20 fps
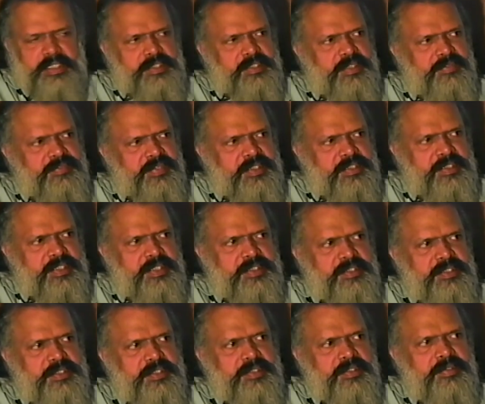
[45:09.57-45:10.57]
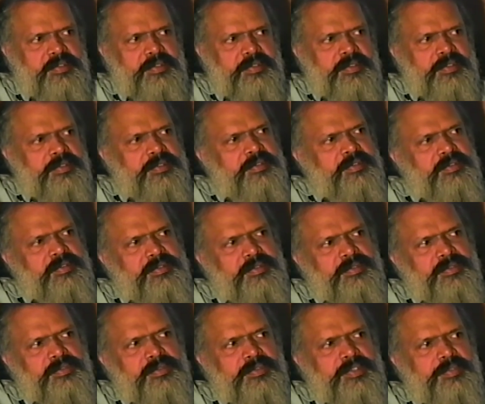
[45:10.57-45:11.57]
infrastructure
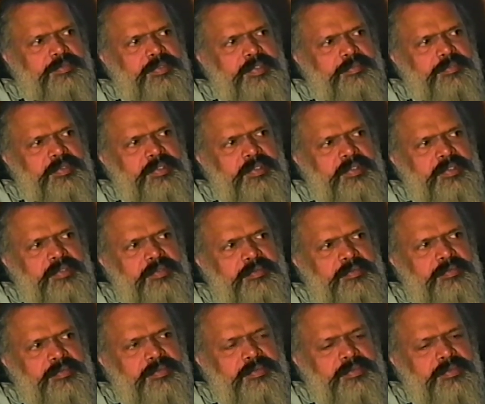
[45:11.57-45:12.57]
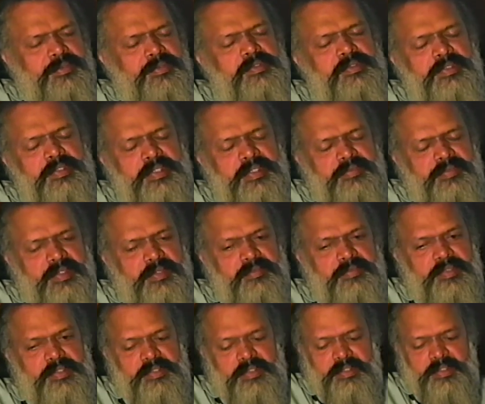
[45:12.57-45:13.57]
to the people. So even
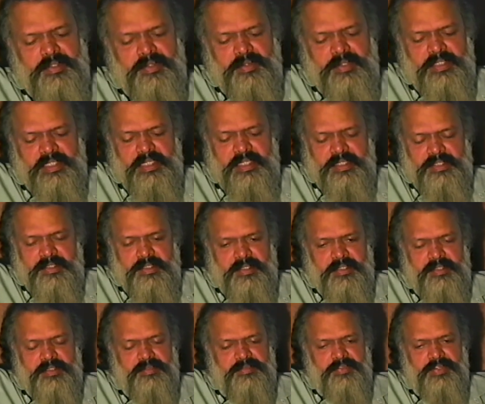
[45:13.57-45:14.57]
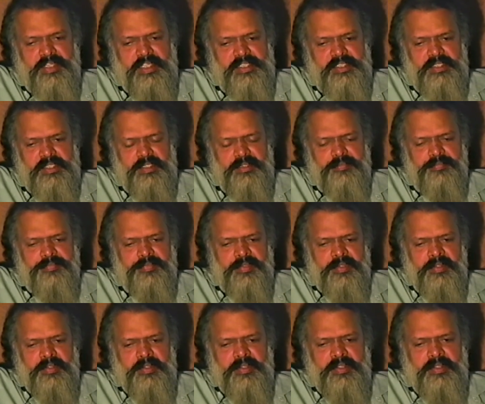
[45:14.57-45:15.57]
with all the youngsters of Odisha,
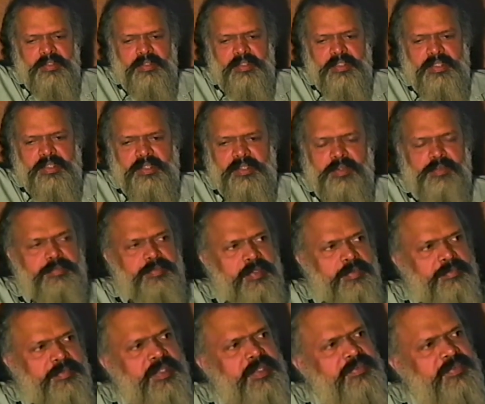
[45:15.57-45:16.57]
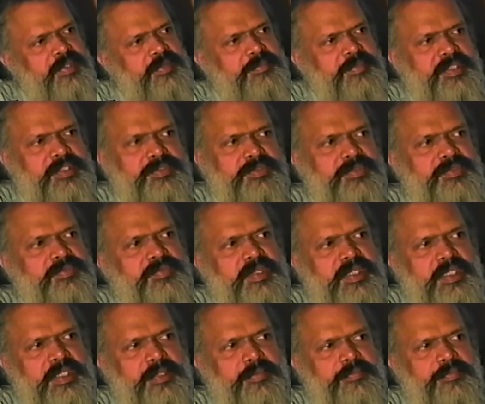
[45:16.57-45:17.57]
they cannot permit very much so far.
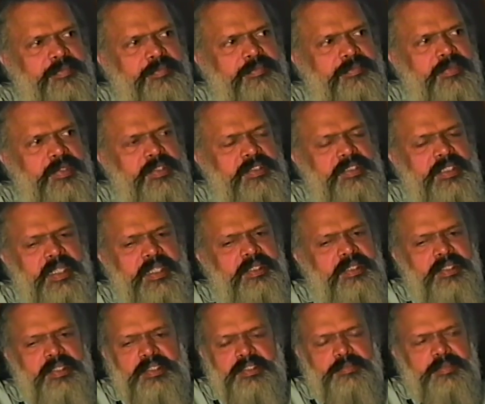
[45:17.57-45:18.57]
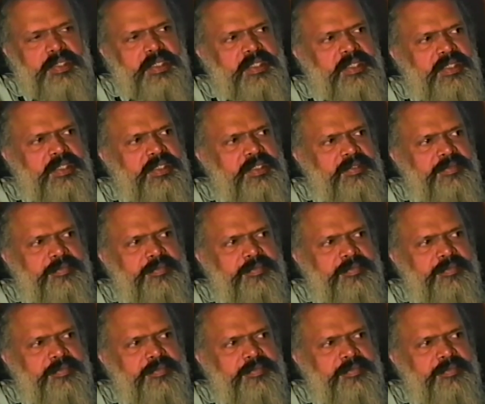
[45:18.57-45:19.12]
But an idea is brilliant.